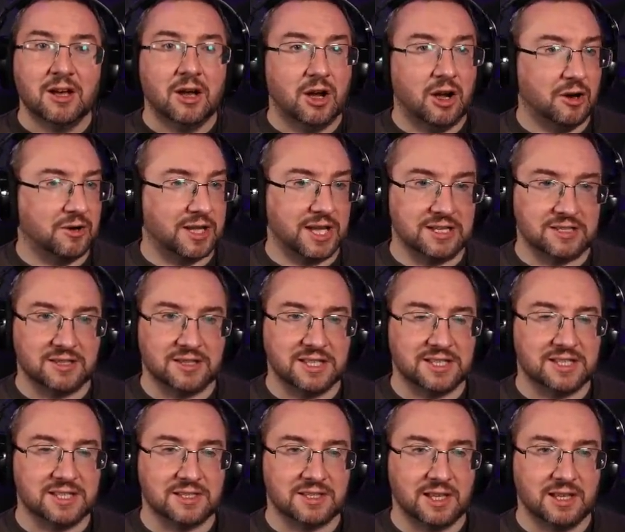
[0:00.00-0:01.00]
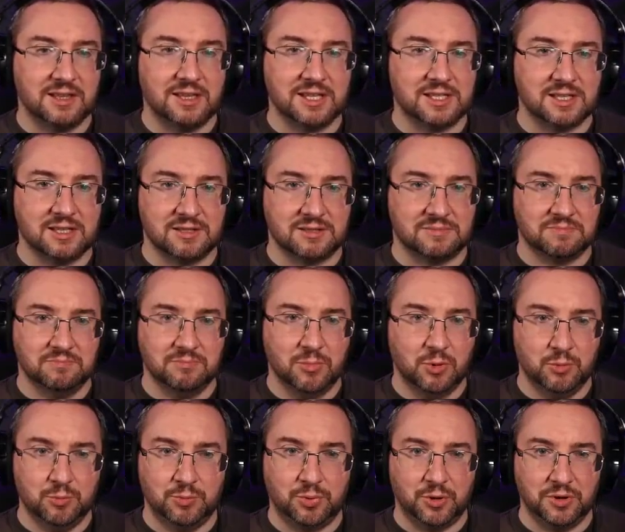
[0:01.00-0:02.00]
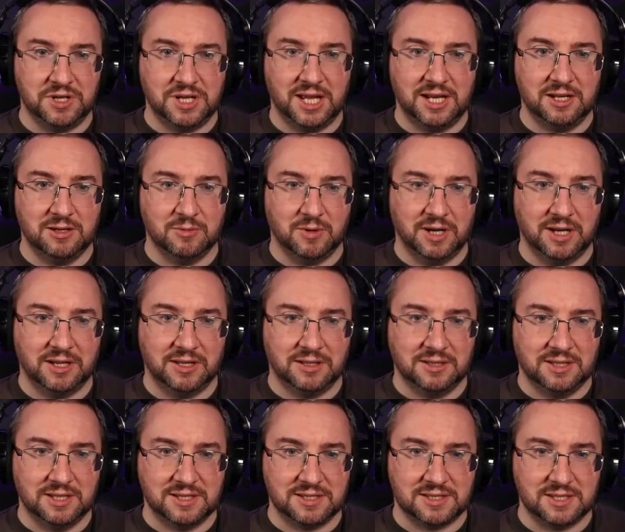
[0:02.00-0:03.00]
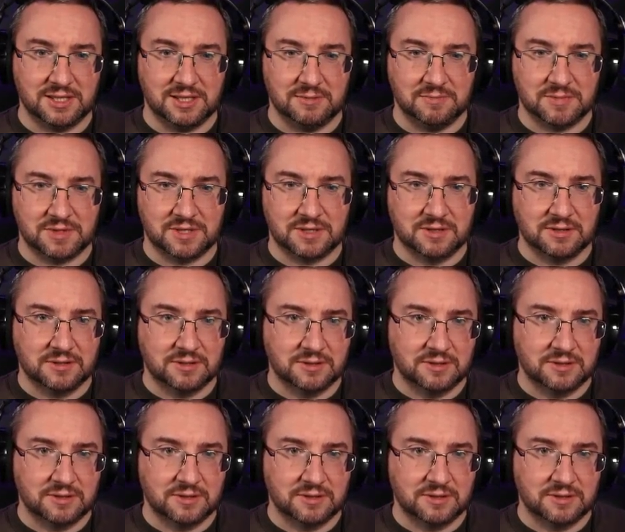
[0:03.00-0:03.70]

Okay, so this is moot point anyway, it seems.